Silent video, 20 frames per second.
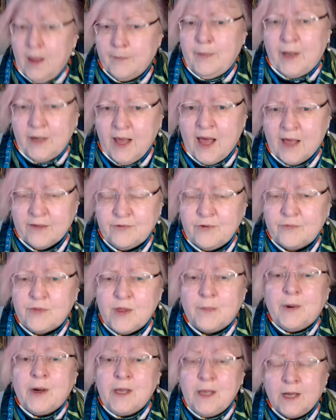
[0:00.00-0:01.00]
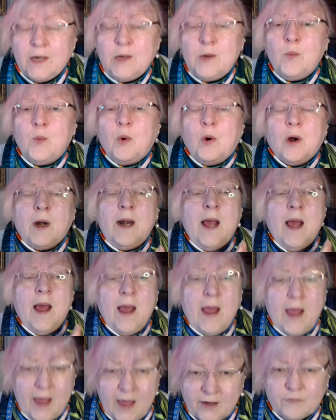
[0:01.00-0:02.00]
about half of them are getting worn
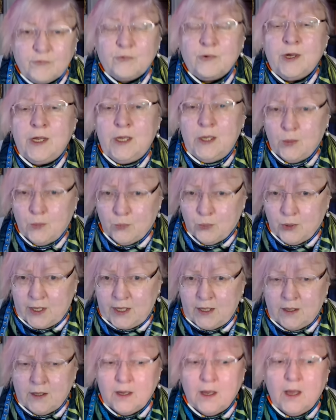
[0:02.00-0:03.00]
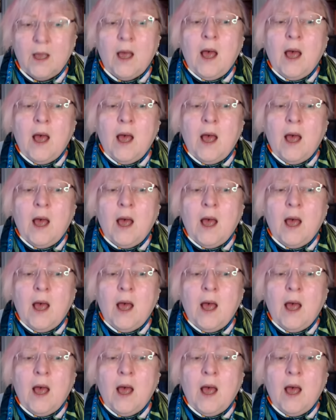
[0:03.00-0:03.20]
every week.